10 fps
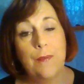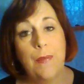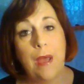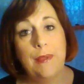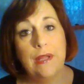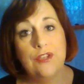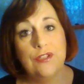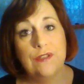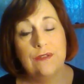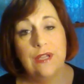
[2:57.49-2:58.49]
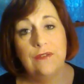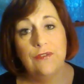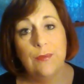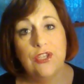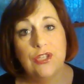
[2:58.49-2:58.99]
population
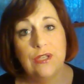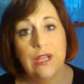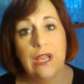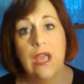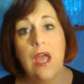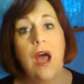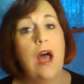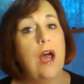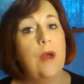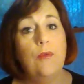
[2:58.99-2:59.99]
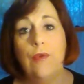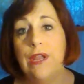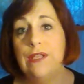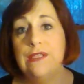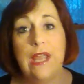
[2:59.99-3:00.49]
information like
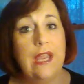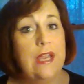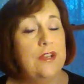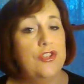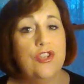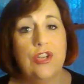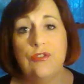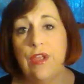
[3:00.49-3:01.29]
race, age, gender,